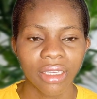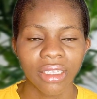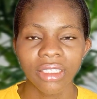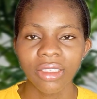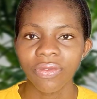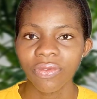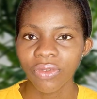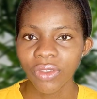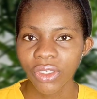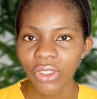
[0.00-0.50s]

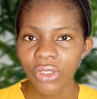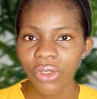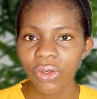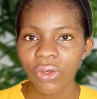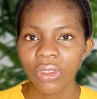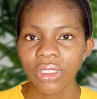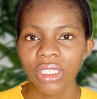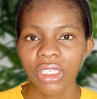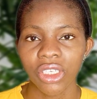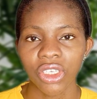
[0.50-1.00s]
his
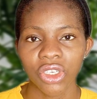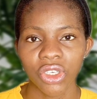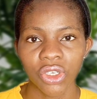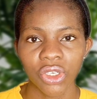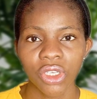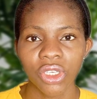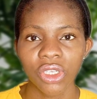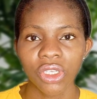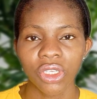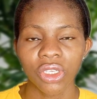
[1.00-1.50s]
videos,
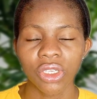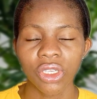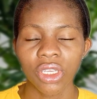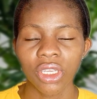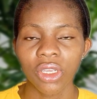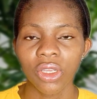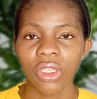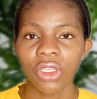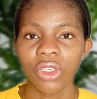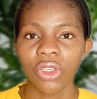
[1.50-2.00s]

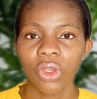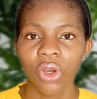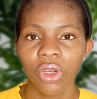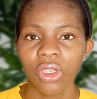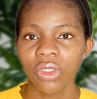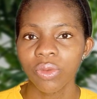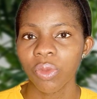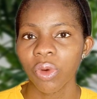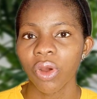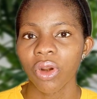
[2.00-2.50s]
he
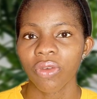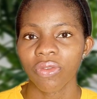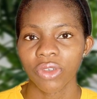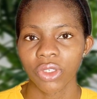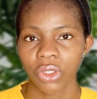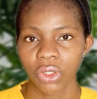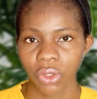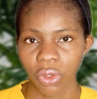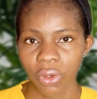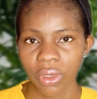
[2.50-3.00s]
does more of
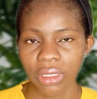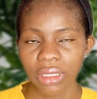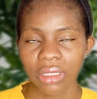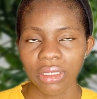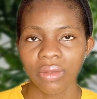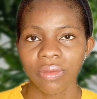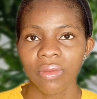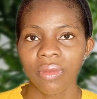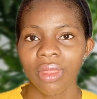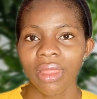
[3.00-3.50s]

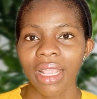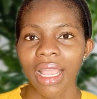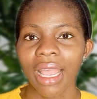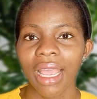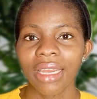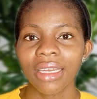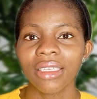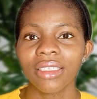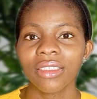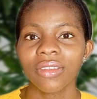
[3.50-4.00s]
shorts,
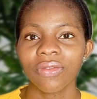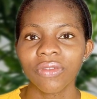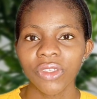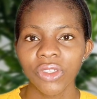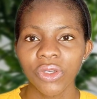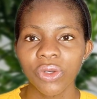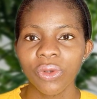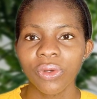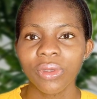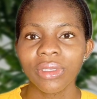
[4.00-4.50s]
and his
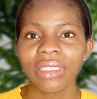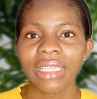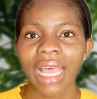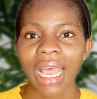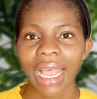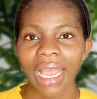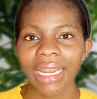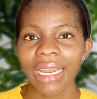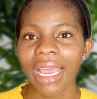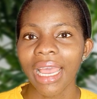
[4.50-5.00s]
videos
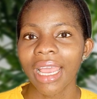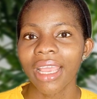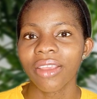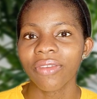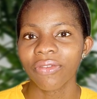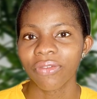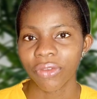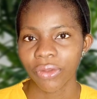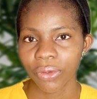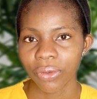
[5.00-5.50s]
had
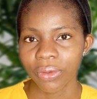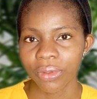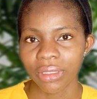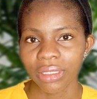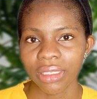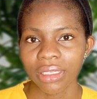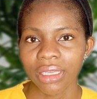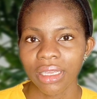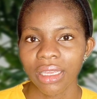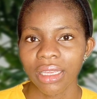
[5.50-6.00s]
high views.
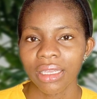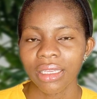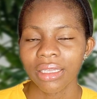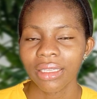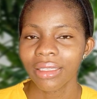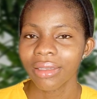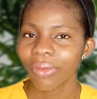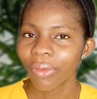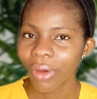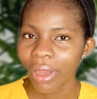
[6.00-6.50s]

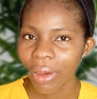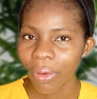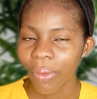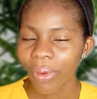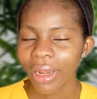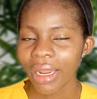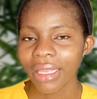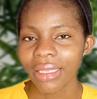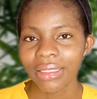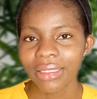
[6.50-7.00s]

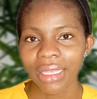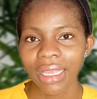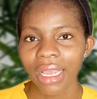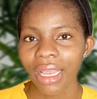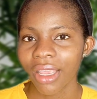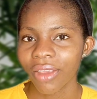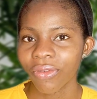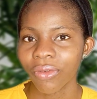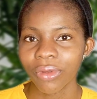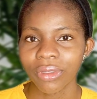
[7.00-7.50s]
When I say
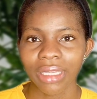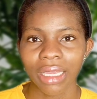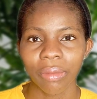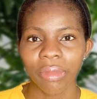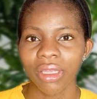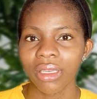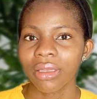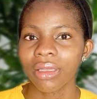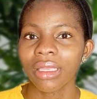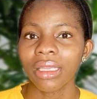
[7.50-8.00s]
high views, I
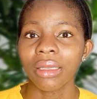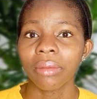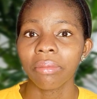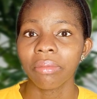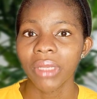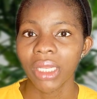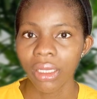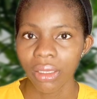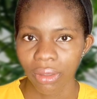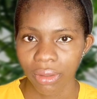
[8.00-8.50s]
mean
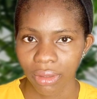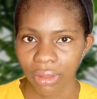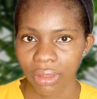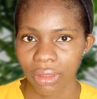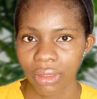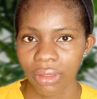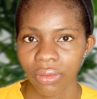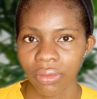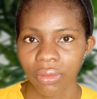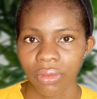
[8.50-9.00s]
in
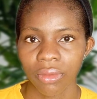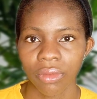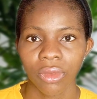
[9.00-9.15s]
millions,